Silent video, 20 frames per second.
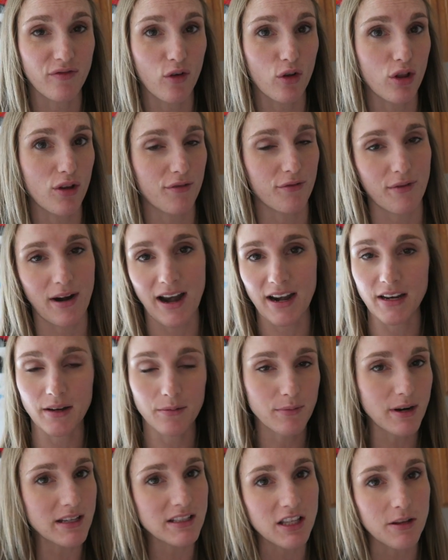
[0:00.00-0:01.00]
full of
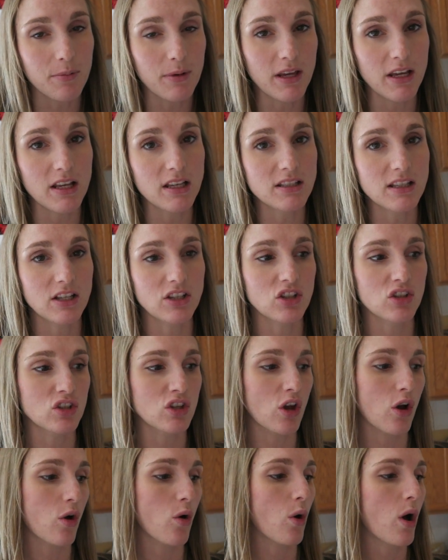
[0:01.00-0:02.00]
random recipes and
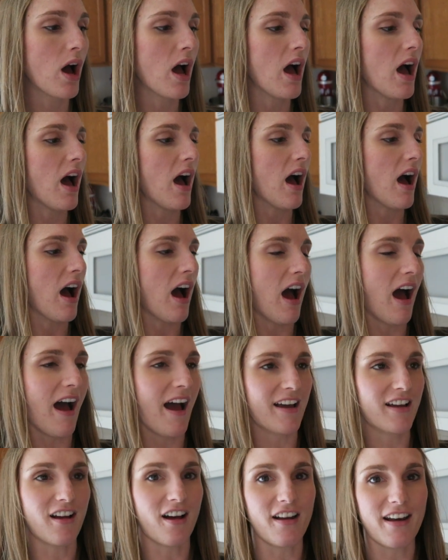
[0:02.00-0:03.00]
so
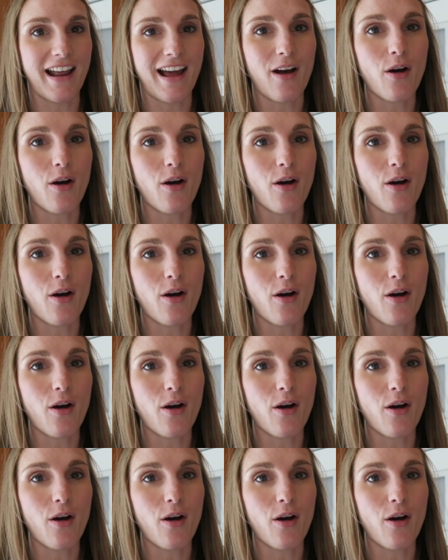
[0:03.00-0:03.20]
I got